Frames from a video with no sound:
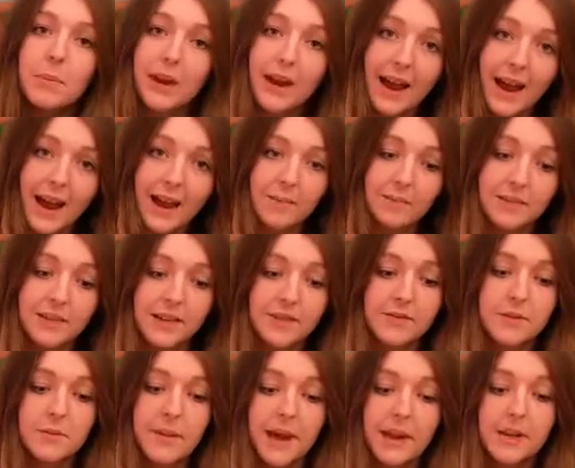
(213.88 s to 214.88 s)
Perhaps
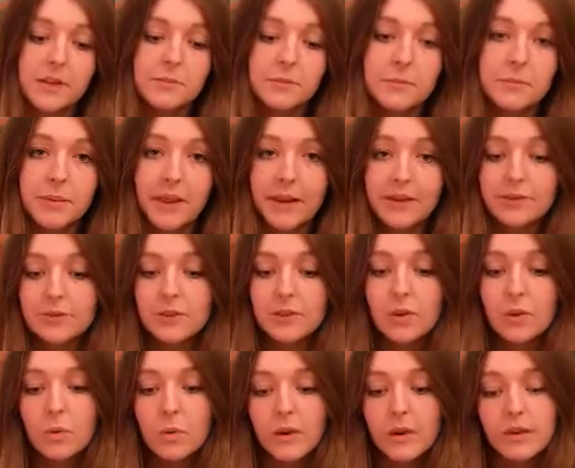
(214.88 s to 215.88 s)
if the management plan for
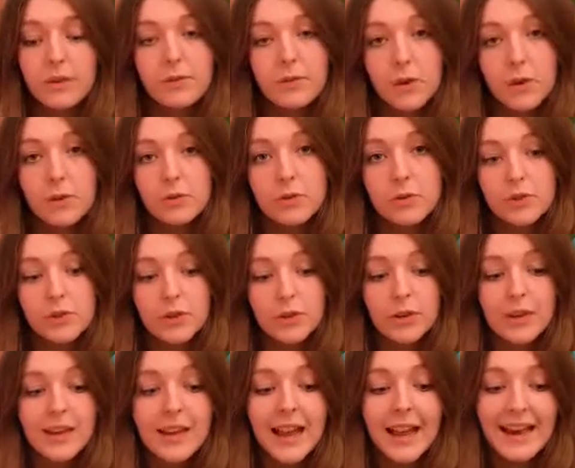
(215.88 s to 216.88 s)
Lochwinnoch followed suit